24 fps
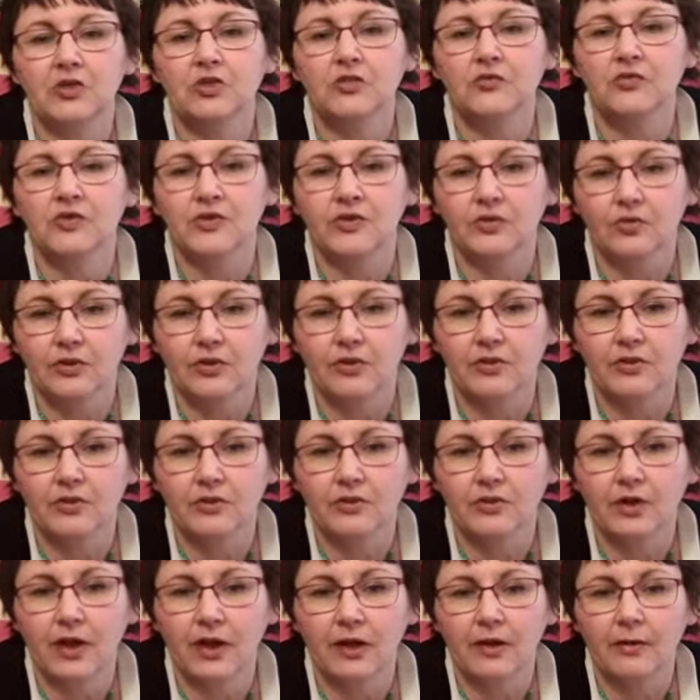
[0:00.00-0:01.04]
of Swords,
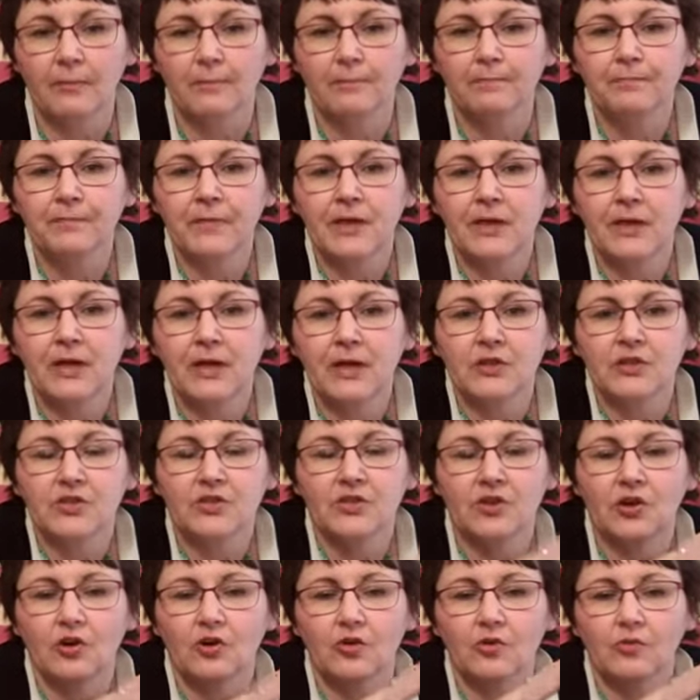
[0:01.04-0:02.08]
okay?
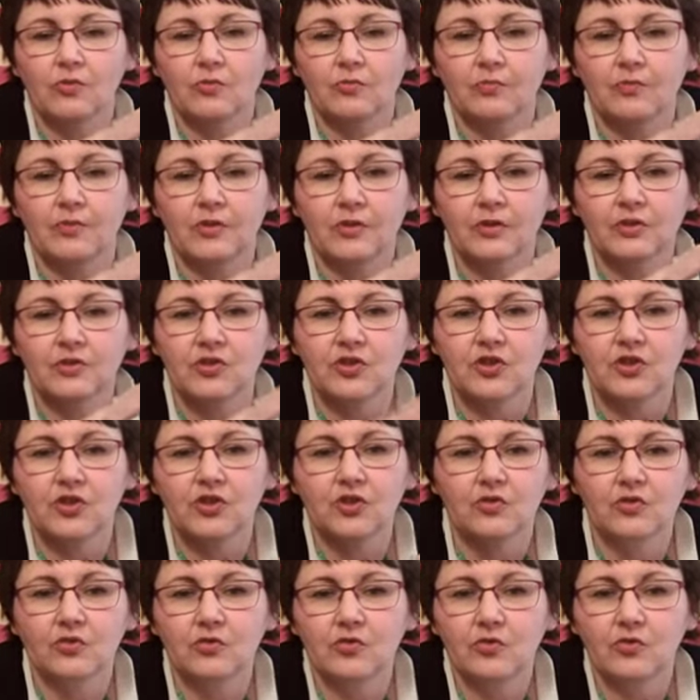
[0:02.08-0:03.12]
So there's
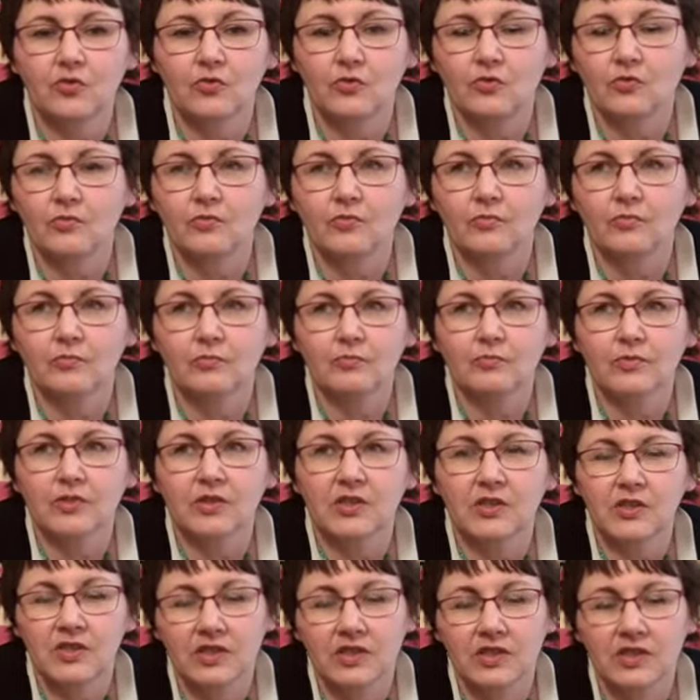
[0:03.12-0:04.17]
two
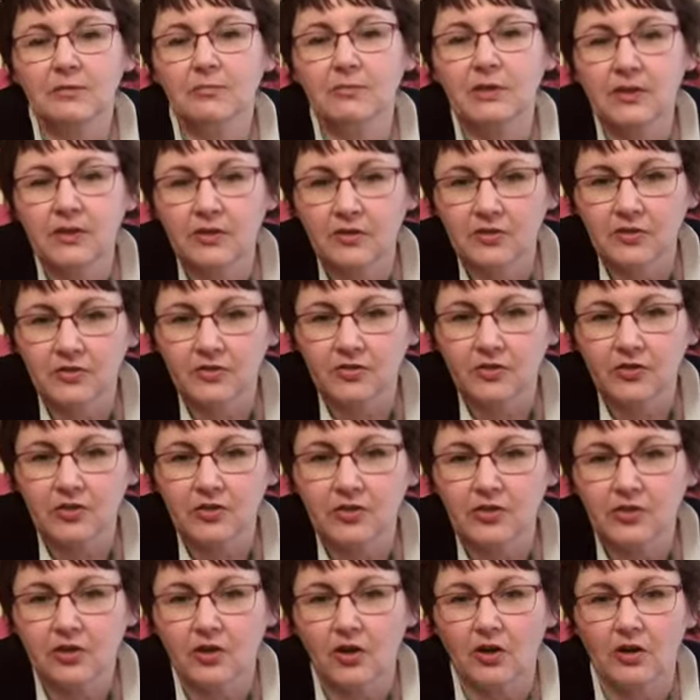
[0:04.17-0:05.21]
distinct meanings for
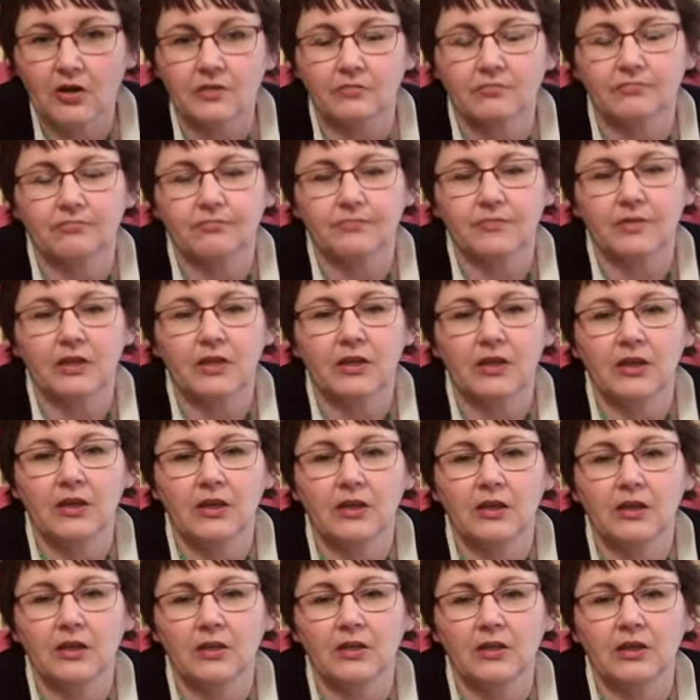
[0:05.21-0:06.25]
this card.
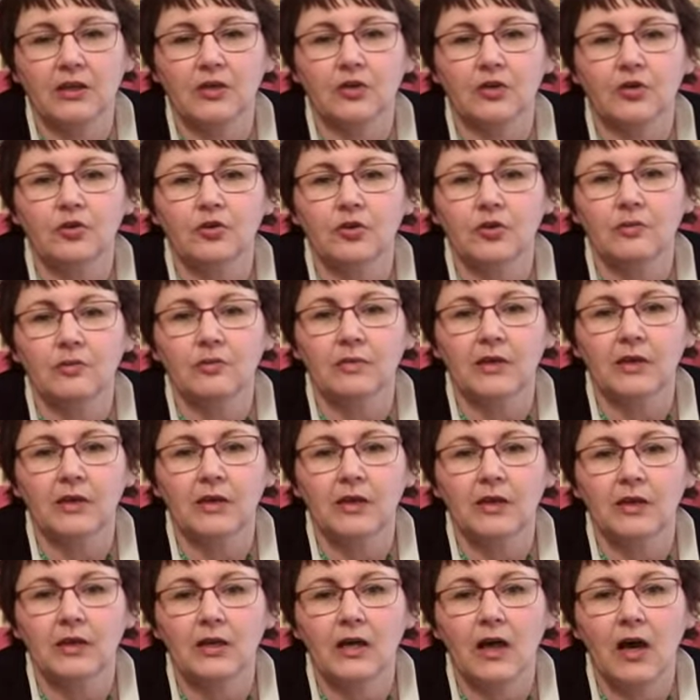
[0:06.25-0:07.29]
It could
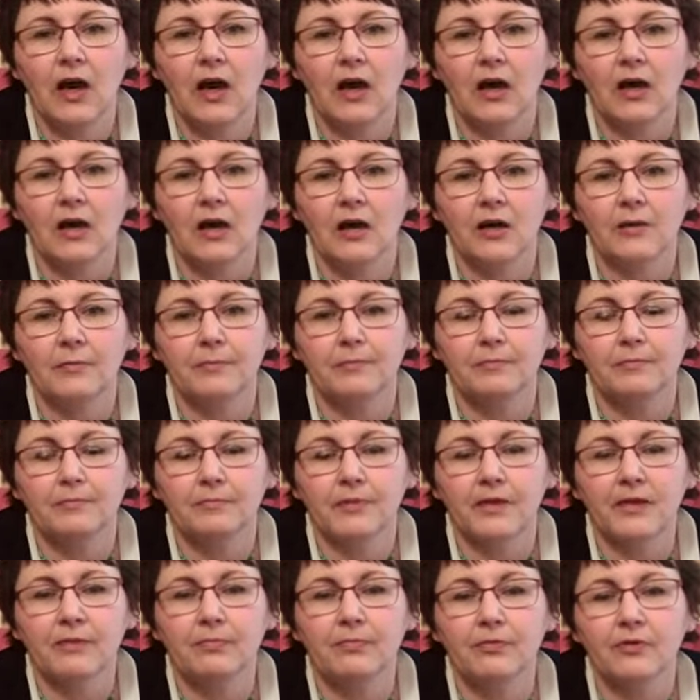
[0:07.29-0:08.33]
be
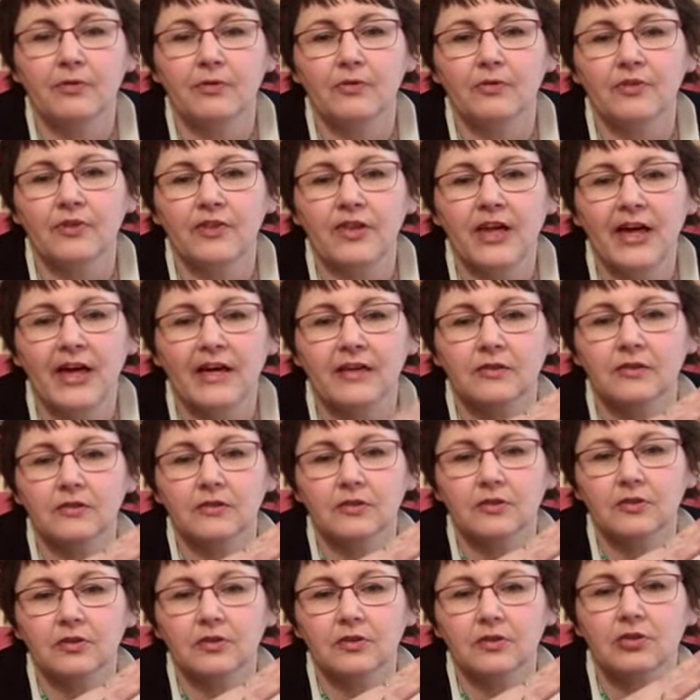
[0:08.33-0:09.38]
people that
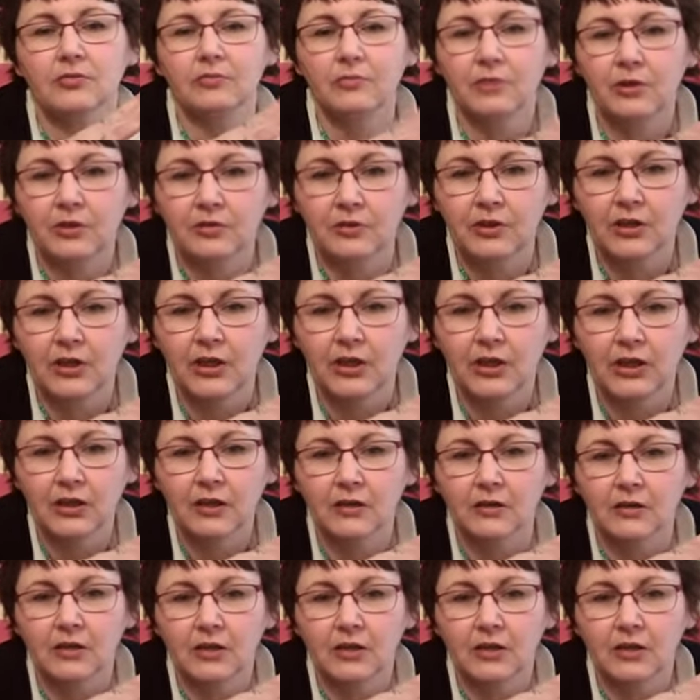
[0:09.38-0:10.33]
communicate